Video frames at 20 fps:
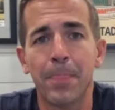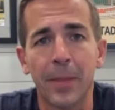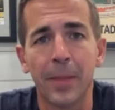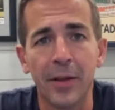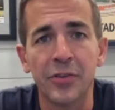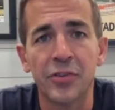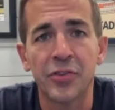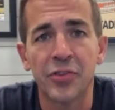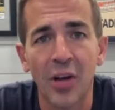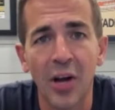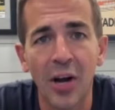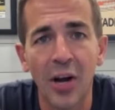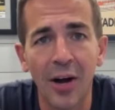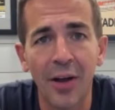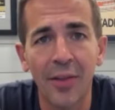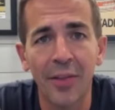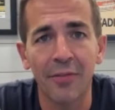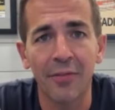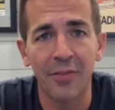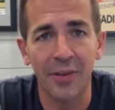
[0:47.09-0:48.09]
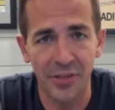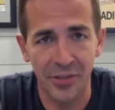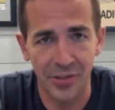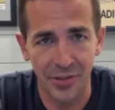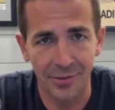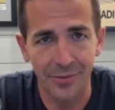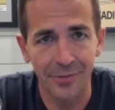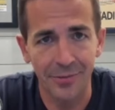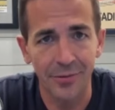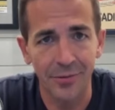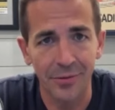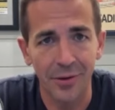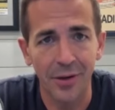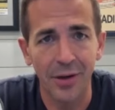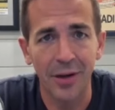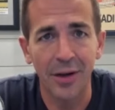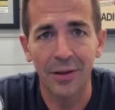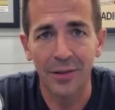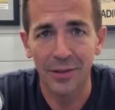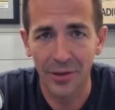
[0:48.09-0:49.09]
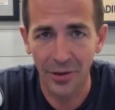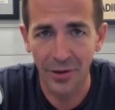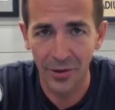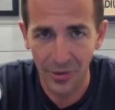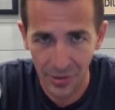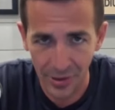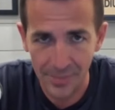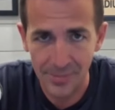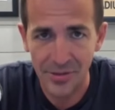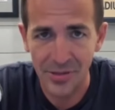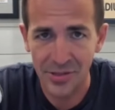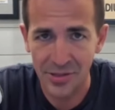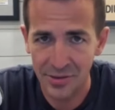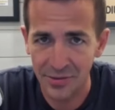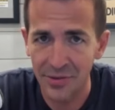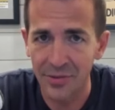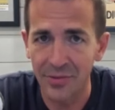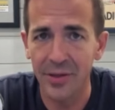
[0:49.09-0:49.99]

You saw the vision, little glimpses of the